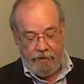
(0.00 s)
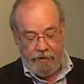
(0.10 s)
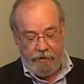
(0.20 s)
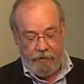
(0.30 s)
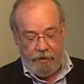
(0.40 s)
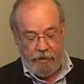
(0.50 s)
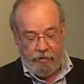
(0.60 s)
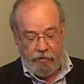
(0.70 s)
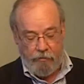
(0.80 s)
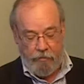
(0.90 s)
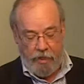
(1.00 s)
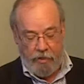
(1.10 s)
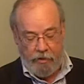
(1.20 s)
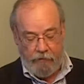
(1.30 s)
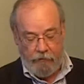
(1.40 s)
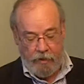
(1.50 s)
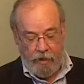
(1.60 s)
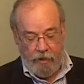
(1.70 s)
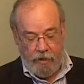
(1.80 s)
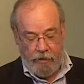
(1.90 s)
And they began to mutter,
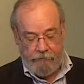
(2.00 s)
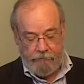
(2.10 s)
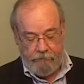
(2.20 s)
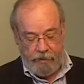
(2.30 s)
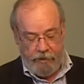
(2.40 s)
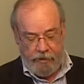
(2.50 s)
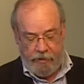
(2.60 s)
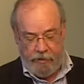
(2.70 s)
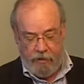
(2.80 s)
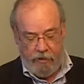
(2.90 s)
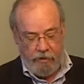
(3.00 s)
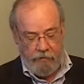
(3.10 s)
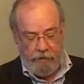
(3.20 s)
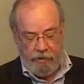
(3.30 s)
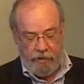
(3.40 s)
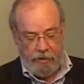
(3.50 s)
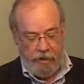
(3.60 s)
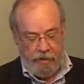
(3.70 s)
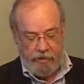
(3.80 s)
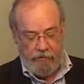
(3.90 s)
"He's gone to be the
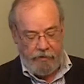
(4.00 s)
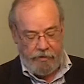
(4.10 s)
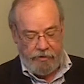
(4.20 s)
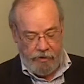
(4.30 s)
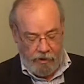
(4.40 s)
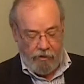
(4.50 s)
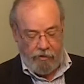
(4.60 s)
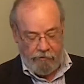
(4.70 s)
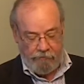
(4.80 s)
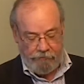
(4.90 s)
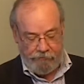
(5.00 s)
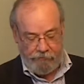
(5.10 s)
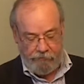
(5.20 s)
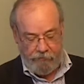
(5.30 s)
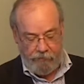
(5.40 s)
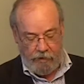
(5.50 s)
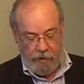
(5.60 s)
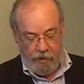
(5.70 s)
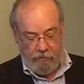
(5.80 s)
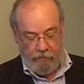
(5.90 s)
guest of a sinner."
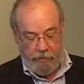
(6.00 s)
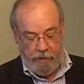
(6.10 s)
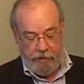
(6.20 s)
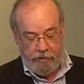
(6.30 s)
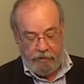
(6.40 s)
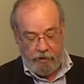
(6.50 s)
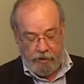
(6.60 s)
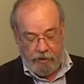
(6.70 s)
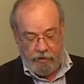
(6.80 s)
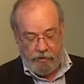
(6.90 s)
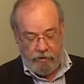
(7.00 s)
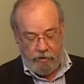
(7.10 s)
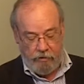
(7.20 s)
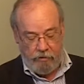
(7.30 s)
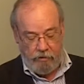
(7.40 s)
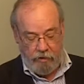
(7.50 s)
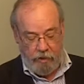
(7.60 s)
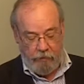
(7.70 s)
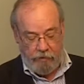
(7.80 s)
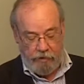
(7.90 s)
But Zacchaeus stood
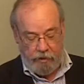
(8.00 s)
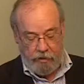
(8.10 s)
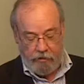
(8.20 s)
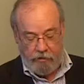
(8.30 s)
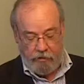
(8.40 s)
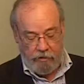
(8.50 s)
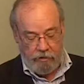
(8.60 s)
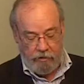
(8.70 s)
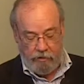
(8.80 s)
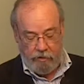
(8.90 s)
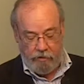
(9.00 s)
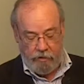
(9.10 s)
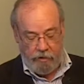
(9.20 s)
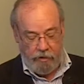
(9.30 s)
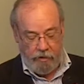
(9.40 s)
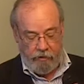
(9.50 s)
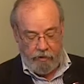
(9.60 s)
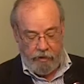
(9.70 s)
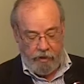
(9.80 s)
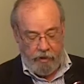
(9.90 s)
up and said to the Lord, "Look, Lord, here
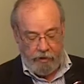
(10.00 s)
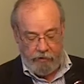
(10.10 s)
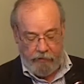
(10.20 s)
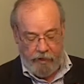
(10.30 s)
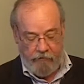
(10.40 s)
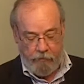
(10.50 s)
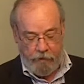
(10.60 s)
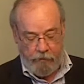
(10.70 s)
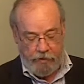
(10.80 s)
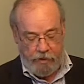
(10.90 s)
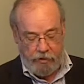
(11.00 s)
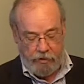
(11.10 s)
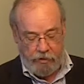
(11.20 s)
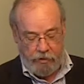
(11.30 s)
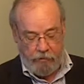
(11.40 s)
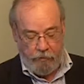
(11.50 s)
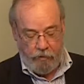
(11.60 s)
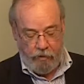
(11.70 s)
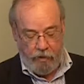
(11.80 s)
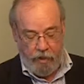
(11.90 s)
and now I give half my possessions to the
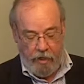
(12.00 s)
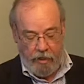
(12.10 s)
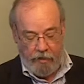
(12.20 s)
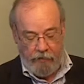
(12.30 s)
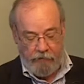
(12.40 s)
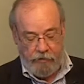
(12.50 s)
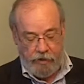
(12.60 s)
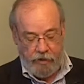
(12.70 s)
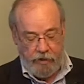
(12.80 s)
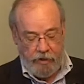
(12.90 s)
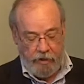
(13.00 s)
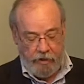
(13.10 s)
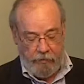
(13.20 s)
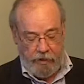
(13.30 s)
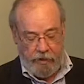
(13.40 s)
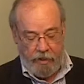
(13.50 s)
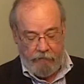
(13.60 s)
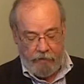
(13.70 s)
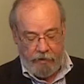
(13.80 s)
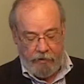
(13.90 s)
poor. If I've cheated anybody out
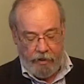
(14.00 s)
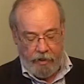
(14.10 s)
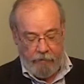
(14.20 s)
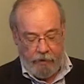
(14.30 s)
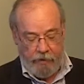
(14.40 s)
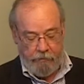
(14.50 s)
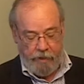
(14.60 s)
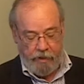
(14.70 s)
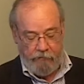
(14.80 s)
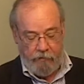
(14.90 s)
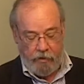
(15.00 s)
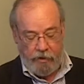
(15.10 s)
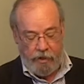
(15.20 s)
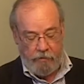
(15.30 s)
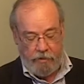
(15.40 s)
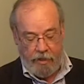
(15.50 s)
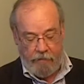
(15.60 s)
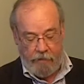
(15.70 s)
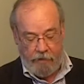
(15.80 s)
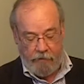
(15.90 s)
of anything, I'll pay him back four times
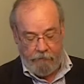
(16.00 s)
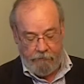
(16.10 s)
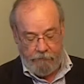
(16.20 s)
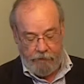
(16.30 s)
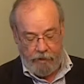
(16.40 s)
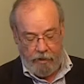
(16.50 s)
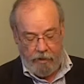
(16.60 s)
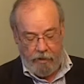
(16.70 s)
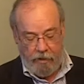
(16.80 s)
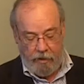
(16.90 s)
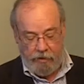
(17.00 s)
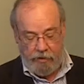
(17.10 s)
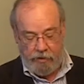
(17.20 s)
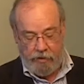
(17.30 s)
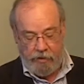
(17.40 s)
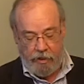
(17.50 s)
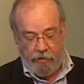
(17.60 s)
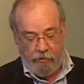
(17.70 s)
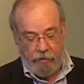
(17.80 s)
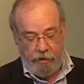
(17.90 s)
that amount." And Jesus
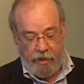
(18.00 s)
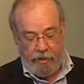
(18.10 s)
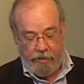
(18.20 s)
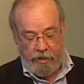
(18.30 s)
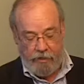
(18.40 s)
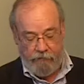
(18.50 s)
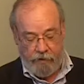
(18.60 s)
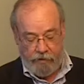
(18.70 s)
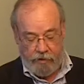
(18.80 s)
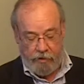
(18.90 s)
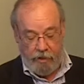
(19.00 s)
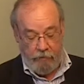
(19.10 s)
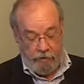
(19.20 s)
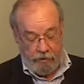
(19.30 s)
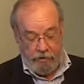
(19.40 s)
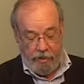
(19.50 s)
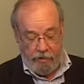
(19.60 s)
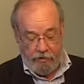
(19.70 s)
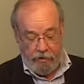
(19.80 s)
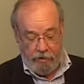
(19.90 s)
said to him, "Today salvation's come to this
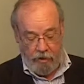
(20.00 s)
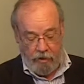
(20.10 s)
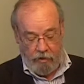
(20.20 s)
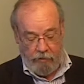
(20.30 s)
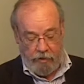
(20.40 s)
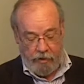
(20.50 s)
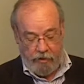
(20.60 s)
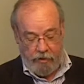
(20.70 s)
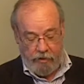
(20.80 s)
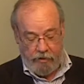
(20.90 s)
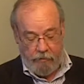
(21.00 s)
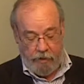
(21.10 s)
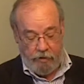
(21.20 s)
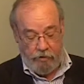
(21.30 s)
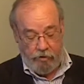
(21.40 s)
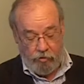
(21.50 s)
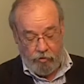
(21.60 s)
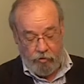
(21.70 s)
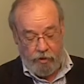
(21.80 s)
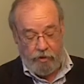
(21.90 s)
house, because this man
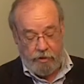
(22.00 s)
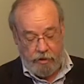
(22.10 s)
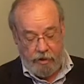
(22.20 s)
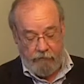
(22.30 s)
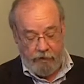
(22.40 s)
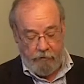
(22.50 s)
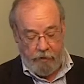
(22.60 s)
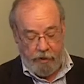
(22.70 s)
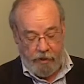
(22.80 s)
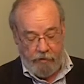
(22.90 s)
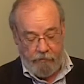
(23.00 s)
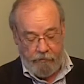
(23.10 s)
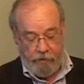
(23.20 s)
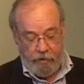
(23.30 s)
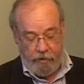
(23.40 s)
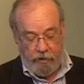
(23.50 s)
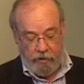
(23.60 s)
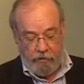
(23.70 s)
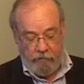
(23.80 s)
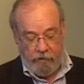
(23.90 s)
too is a son of Abraham.
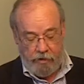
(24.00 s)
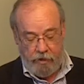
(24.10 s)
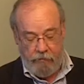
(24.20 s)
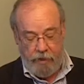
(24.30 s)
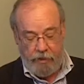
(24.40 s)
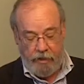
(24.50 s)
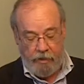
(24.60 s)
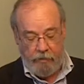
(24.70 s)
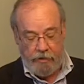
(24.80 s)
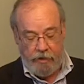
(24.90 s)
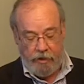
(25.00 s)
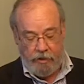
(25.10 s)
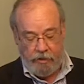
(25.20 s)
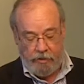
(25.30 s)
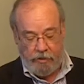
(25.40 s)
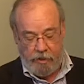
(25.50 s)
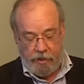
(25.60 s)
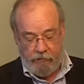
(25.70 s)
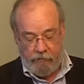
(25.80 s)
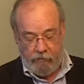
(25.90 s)
The Son of Man came to seek and to
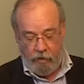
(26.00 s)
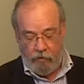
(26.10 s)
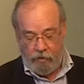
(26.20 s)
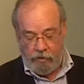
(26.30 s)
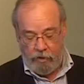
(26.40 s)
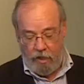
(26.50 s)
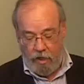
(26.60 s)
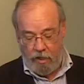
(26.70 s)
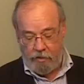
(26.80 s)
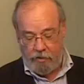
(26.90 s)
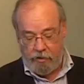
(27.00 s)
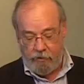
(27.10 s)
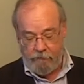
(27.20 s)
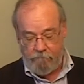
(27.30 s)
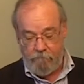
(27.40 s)
save what was lost."